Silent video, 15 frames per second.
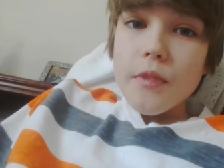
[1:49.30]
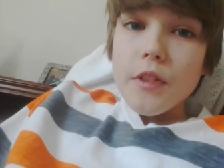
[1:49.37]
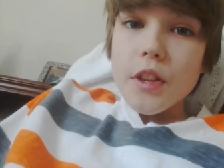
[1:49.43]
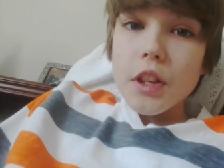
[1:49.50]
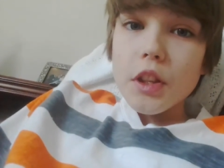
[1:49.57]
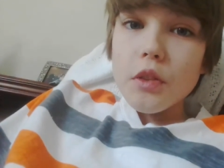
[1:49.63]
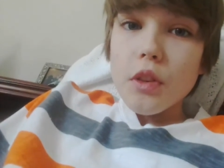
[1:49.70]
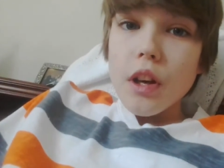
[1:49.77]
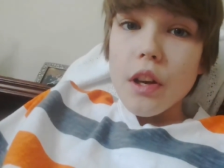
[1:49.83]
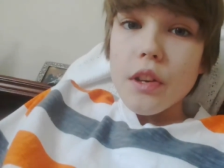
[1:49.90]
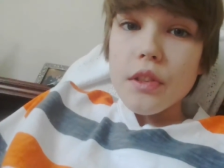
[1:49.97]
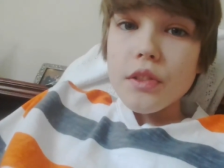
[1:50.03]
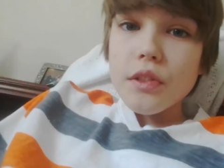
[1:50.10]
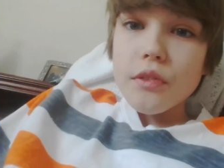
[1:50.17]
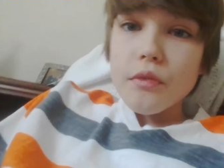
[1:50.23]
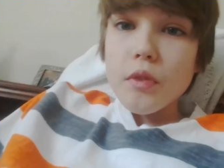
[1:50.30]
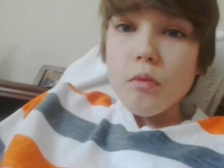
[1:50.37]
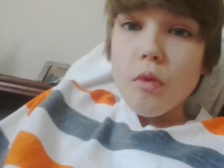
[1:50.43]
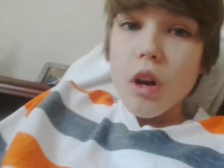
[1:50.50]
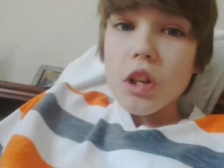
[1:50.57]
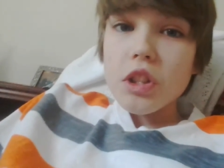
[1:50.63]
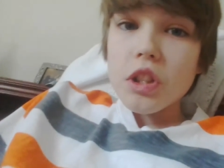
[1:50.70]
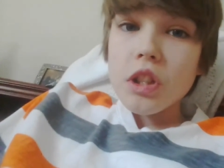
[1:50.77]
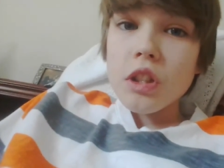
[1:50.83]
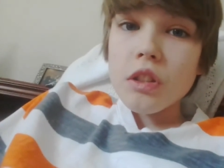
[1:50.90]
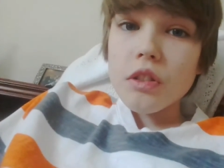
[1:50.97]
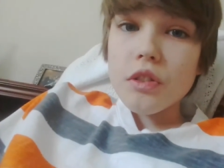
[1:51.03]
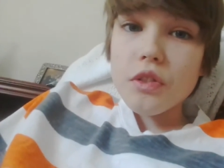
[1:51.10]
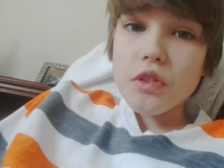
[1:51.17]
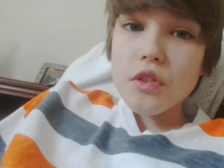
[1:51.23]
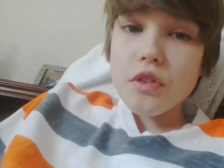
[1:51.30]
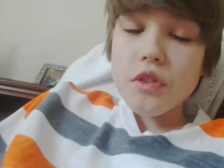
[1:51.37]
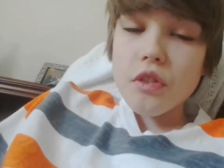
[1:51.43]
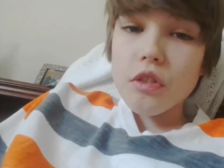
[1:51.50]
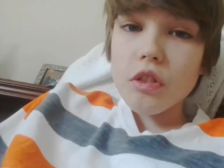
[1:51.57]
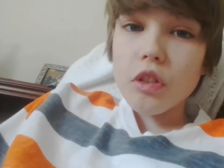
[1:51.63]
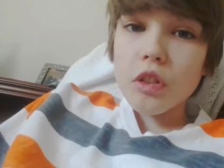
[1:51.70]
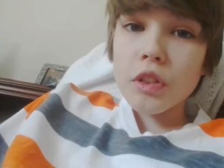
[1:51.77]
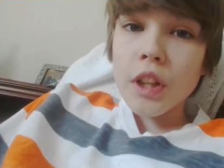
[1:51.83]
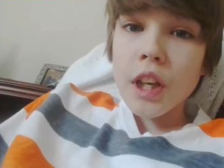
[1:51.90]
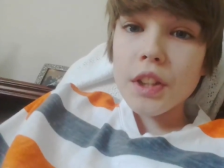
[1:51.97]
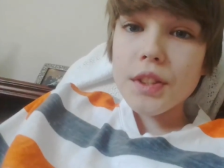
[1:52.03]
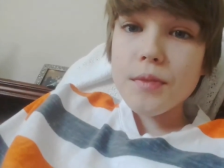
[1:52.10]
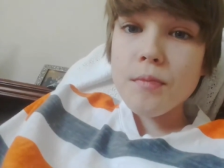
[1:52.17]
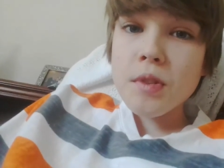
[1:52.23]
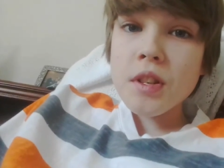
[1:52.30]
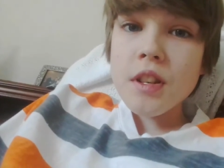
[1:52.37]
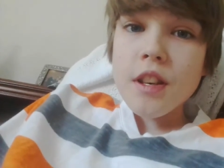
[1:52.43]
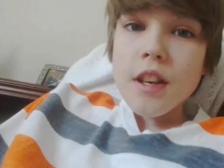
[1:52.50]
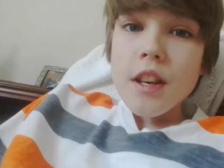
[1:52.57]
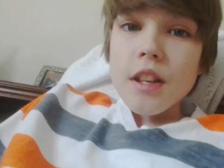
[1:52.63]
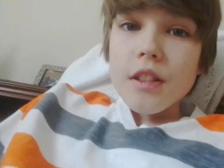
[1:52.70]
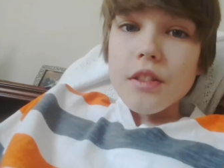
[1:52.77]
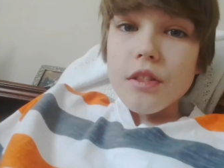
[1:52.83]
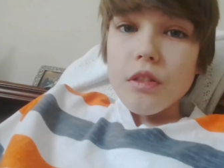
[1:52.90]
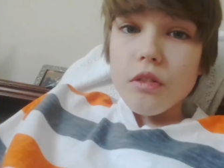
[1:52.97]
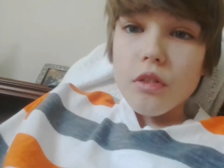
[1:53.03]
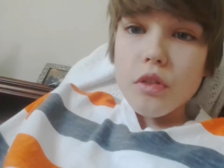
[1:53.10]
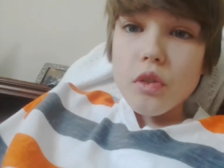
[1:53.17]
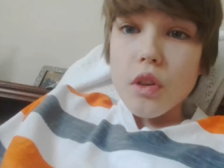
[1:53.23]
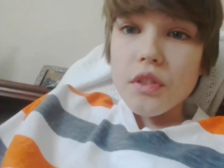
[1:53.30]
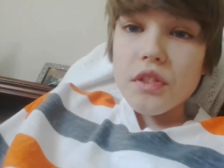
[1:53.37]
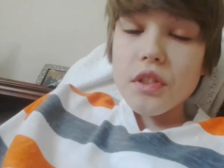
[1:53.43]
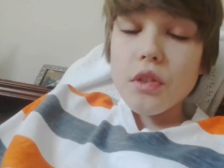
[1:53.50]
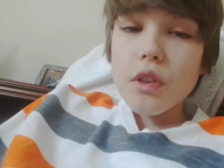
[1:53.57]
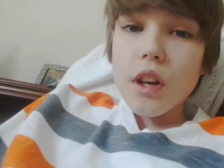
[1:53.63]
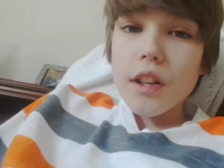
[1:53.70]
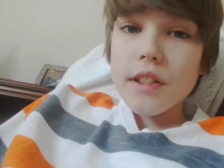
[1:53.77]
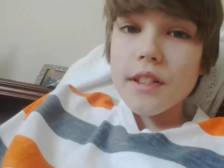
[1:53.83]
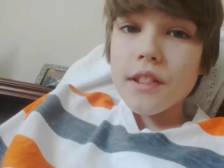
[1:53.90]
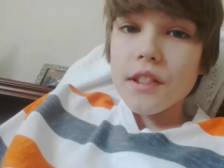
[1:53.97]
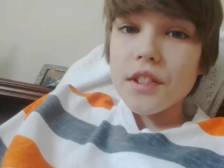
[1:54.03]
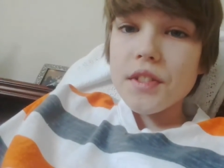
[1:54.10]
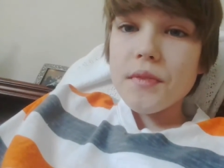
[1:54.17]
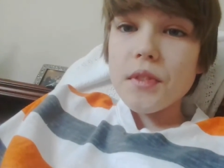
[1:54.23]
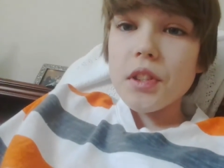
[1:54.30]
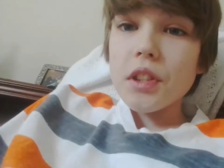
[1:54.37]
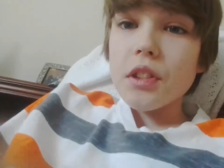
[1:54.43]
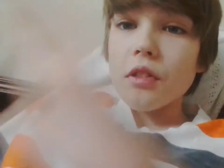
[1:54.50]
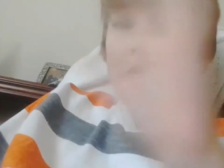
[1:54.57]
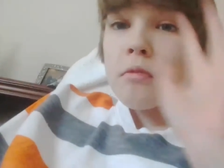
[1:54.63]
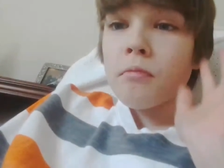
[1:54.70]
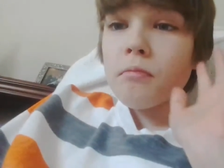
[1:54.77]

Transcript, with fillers: thank you guys for watching. This is just a little announcement. So I'll, I'll see you guys in the next video.